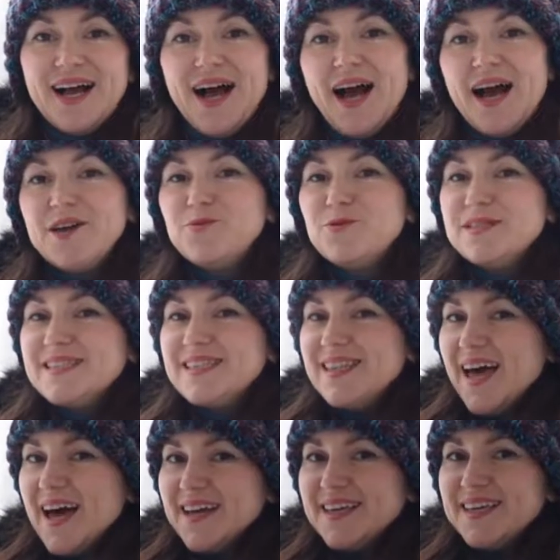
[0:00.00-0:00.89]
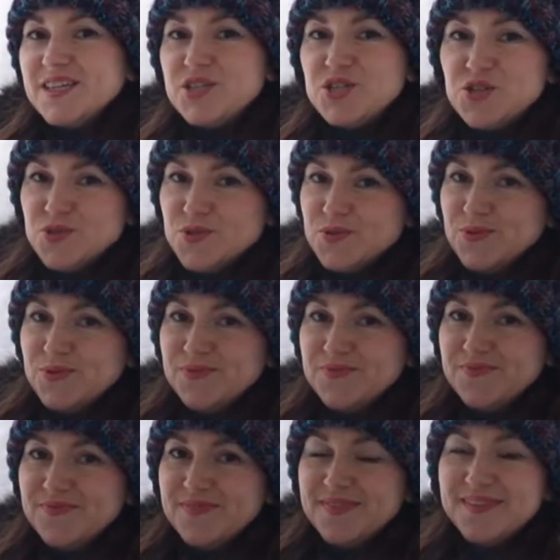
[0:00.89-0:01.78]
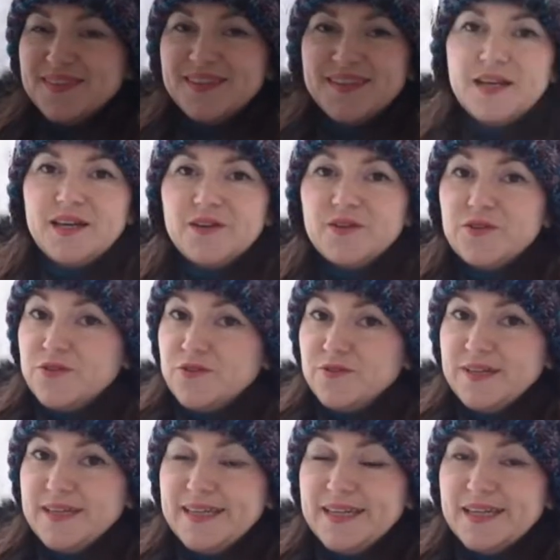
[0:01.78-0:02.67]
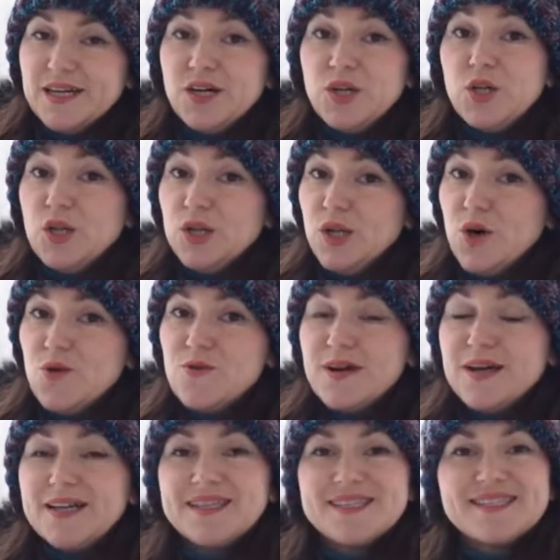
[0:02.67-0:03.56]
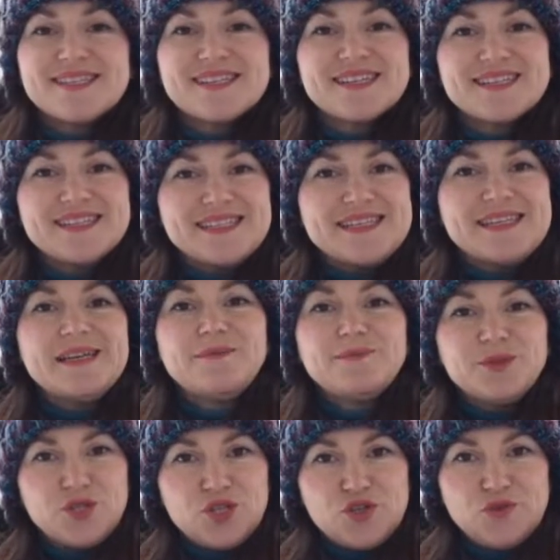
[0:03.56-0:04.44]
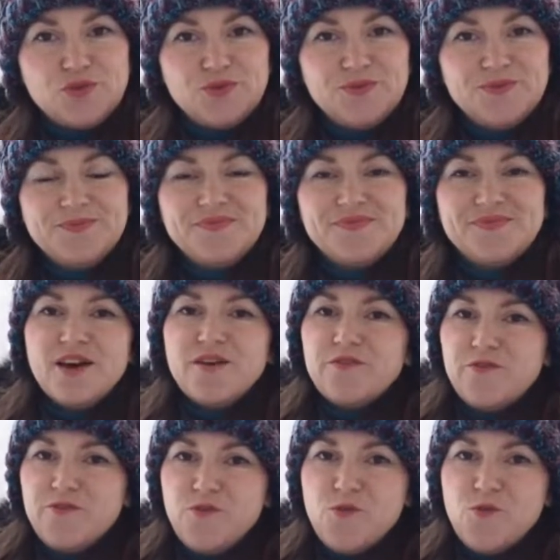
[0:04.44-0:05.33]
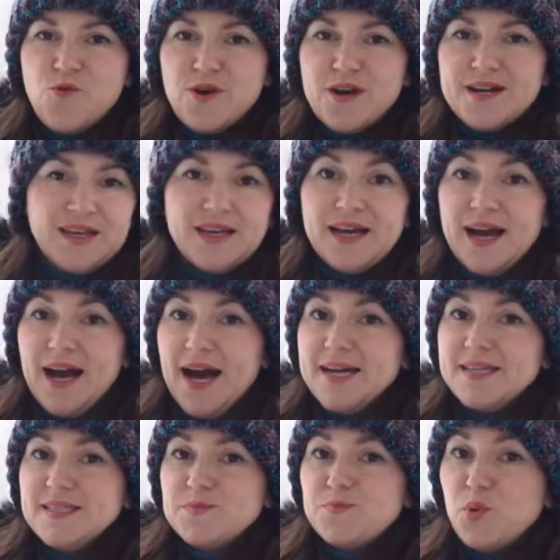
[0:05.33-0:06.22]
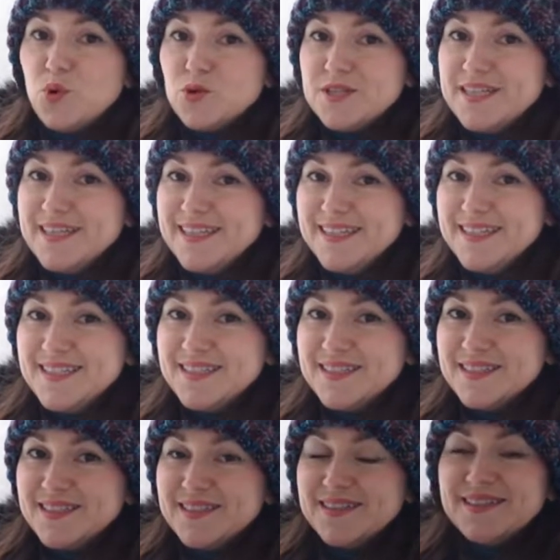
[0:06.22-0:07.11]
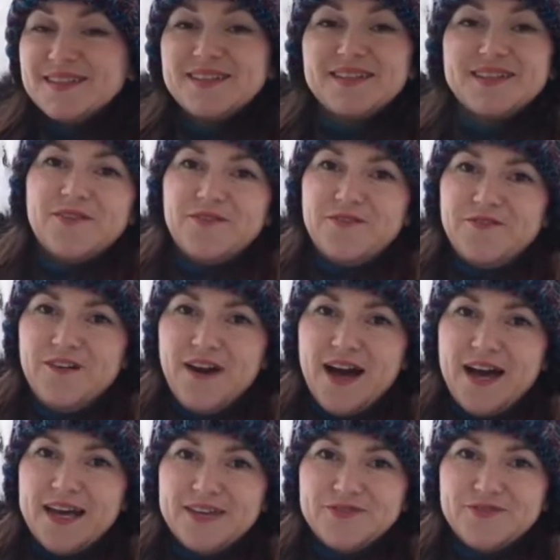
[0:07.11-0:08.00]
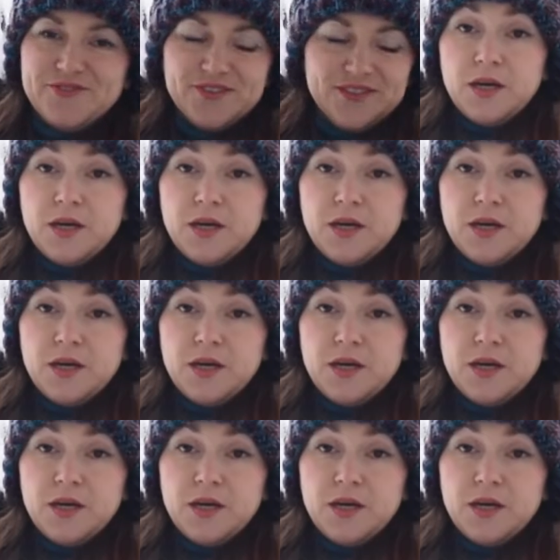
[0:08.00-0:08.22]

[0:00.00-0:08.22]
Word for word: I was lucky to 3. Locals seem to 4. I spotted 5.